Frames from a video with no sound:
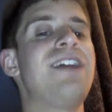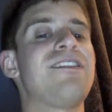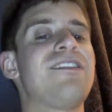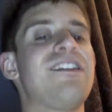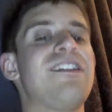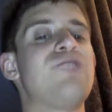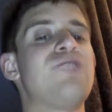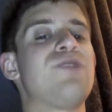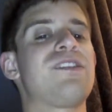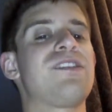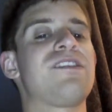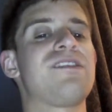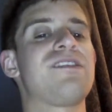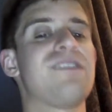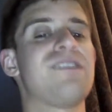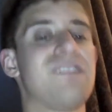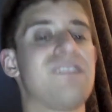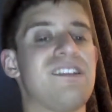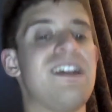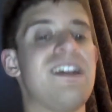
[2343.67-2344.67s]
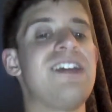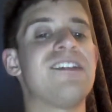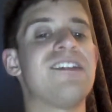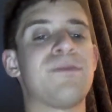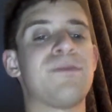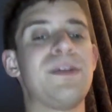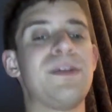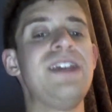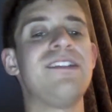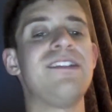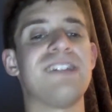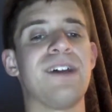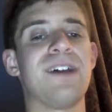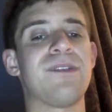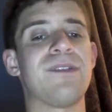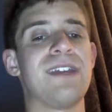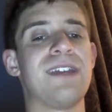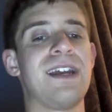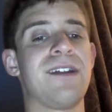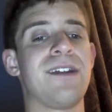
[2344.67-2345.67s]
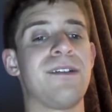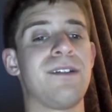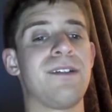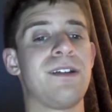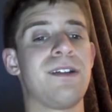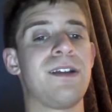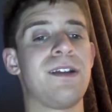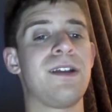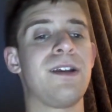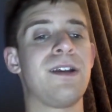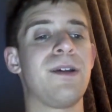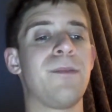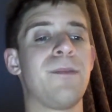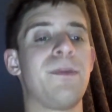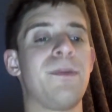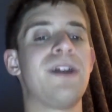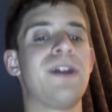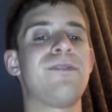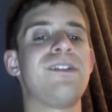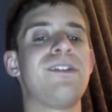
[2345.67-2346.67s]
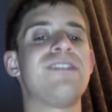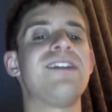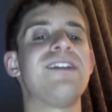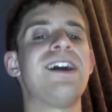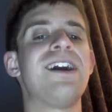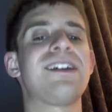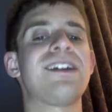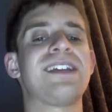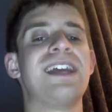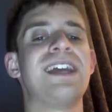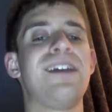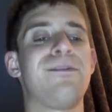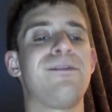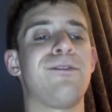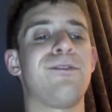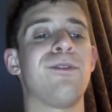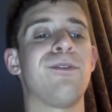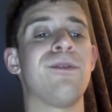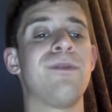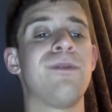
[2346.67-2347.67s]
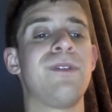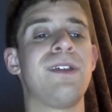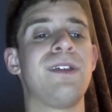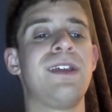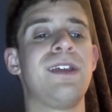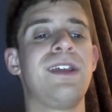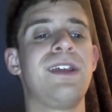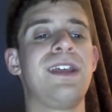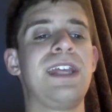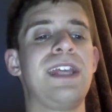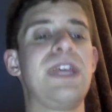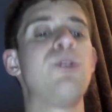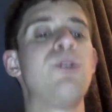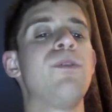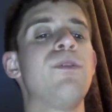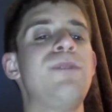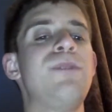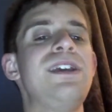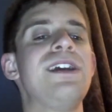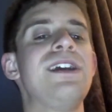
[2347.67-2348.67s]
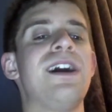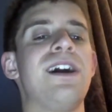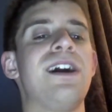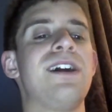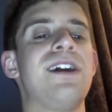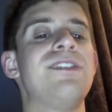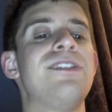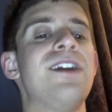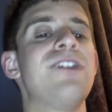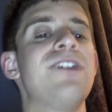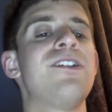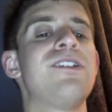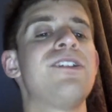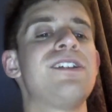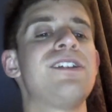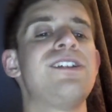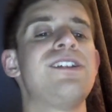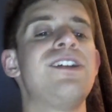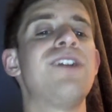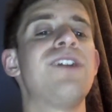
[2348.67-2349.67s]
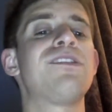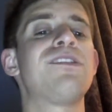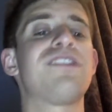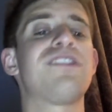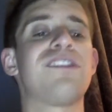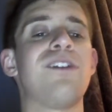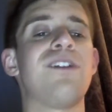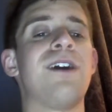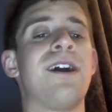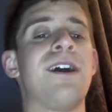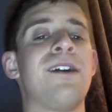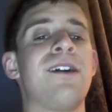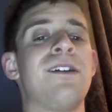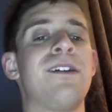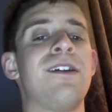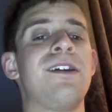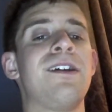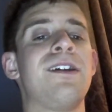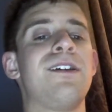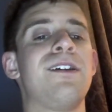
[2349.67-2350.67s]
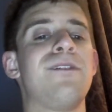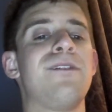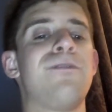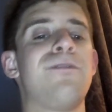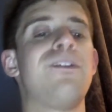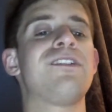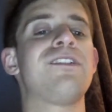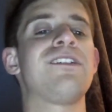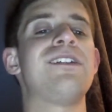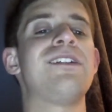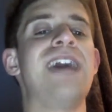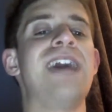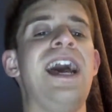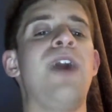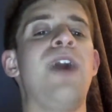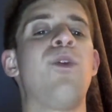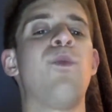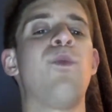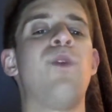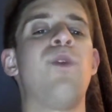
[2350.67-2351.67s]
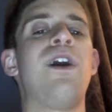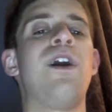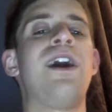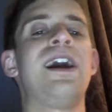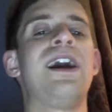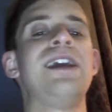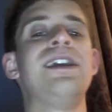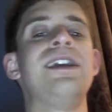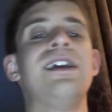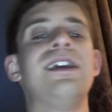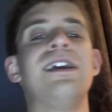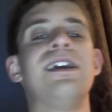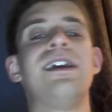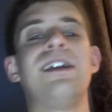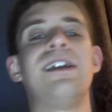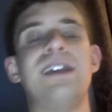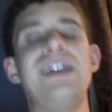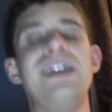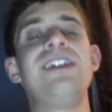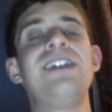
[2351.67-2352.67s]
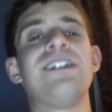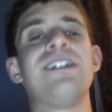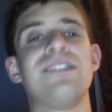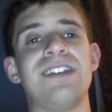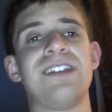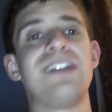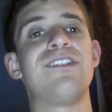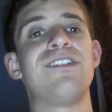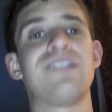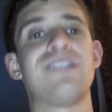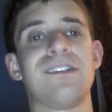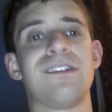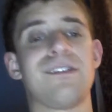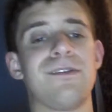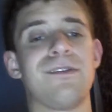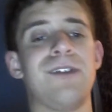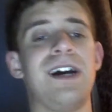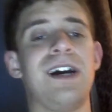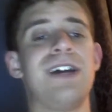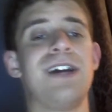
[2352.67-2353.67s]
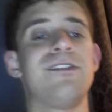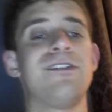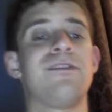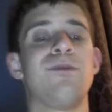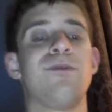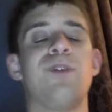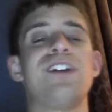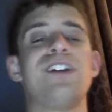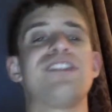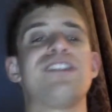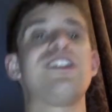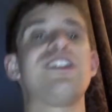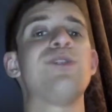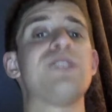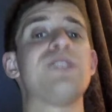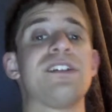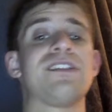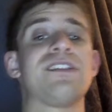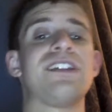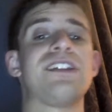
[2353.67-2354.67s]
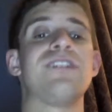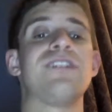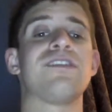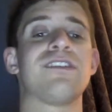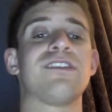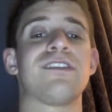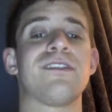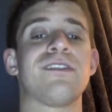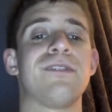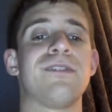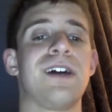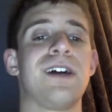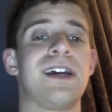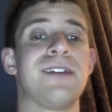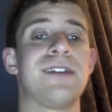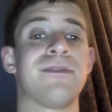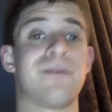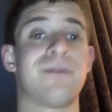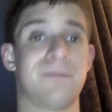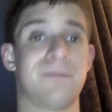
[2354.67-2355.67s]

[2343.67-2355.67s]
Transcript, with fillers: Cedric say his piece out there, but if he's not careful, he will be another young star, fizzling out why he continues to survive, Why Schoen continues to survive.